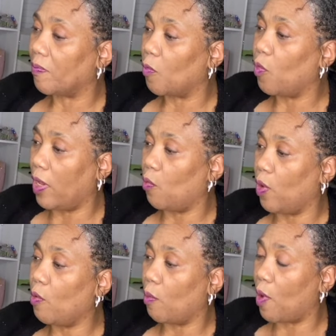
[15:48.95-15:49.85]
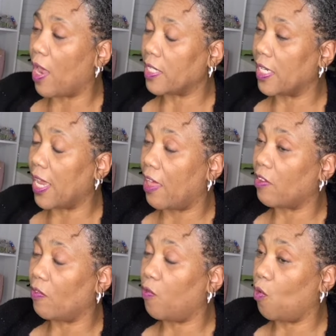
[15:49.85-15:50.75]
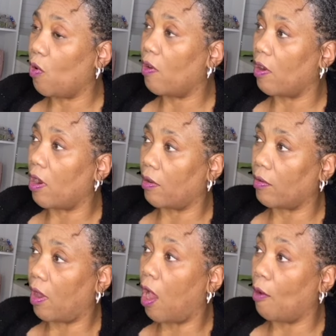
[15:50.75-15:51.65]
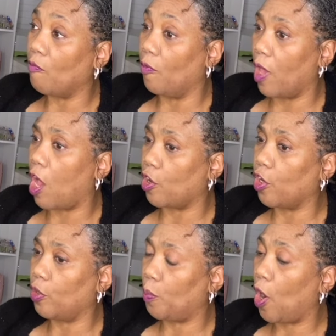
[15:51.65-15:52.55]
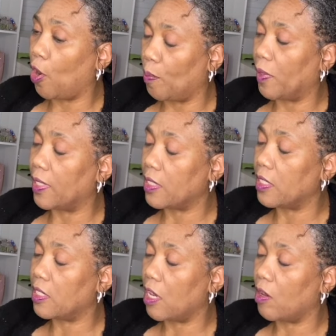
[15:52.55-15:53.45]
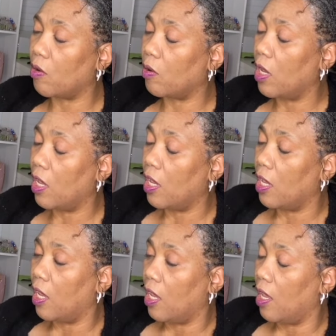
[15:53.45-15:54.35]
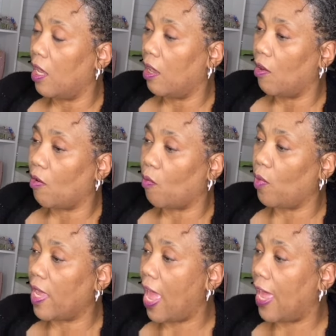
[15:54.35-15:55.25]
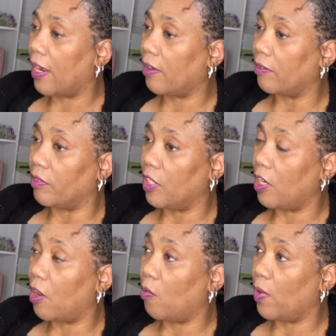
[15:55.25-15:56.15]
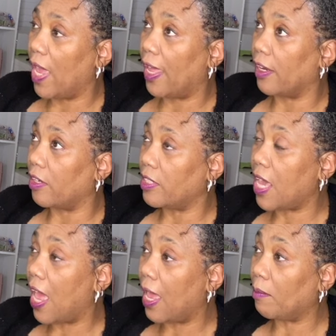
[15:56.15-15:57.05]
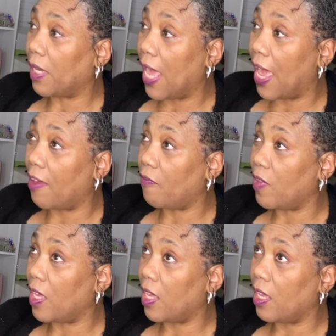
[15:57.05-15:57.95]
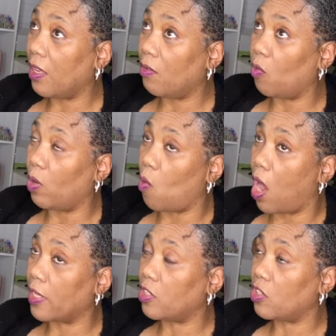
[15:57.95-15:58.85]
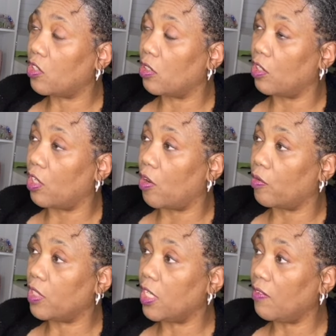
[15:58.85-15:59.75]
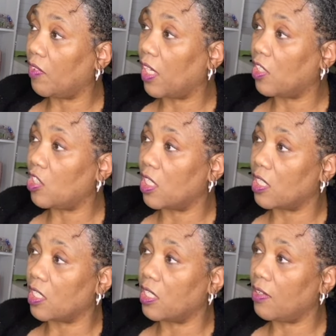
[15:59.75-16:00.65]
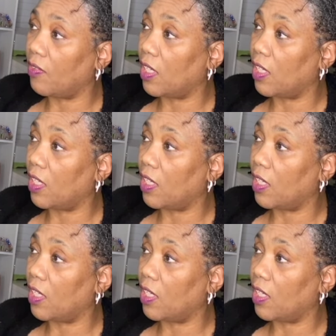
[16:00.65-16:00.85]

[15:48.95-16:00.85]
we were brought together for a good purpose. So we had a good time laughing. We watched, TV. She has a TV